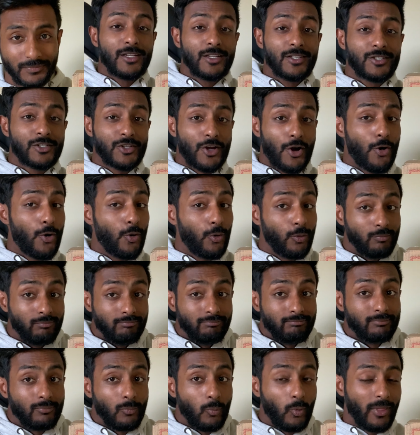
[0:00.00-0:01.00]
So,
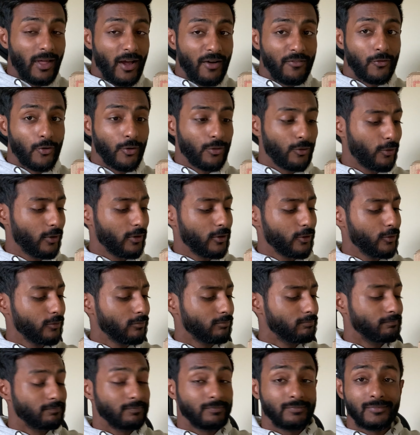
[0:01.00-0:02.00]
without further
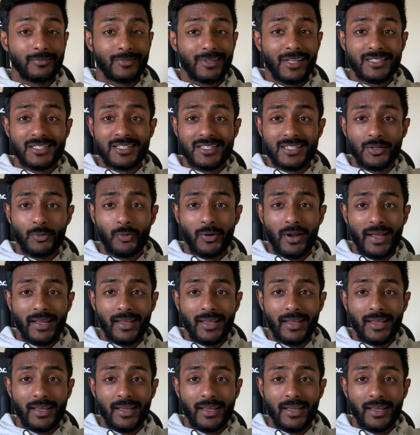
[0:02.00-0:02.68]
ado, let's see what I